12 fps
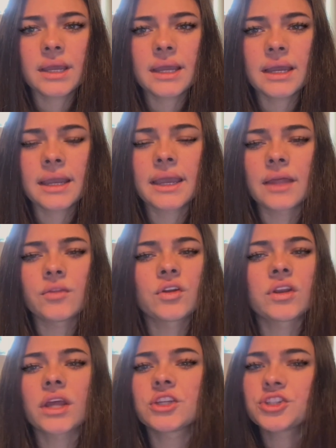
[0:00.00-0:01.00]
Again,
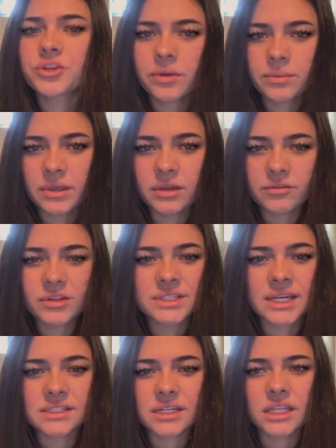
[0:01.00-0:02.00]
they're not showing me if this
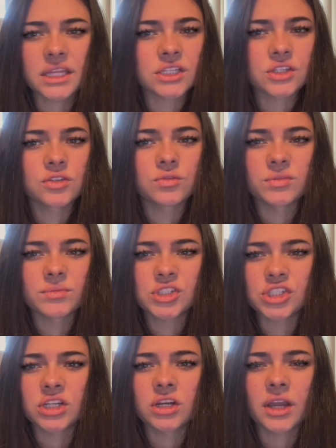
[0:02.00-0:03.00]
has anything to do with
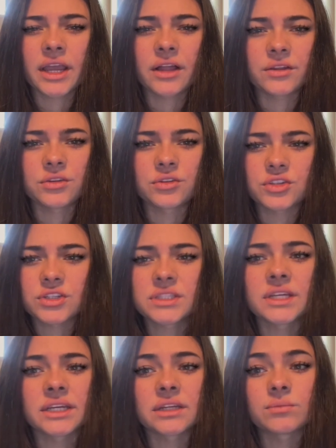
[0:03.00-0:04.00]
Machine Gun Kelly. They're just
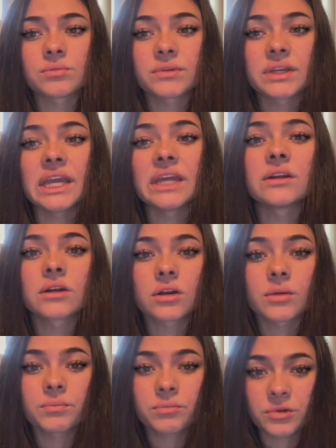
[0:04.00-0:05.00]
saying in
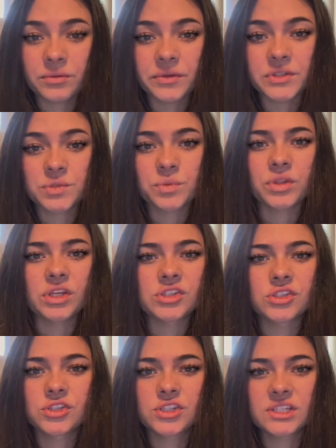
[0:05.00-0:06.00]
her previous
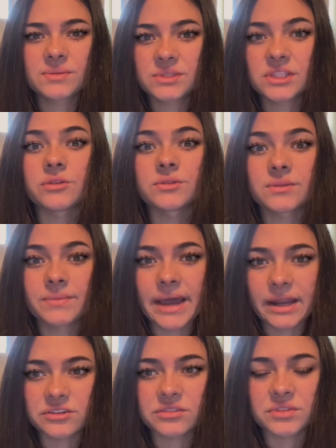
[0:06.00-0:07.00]
relationships, there was a
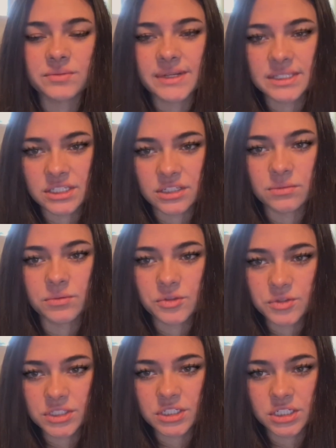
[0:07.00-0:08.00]
pattern of domestic
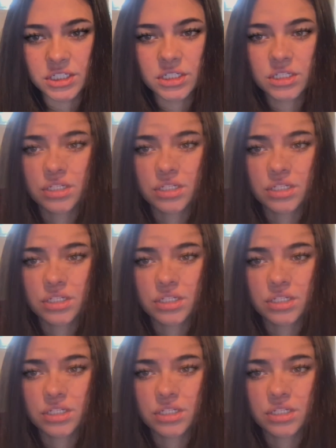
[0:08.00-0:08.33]
abuse here.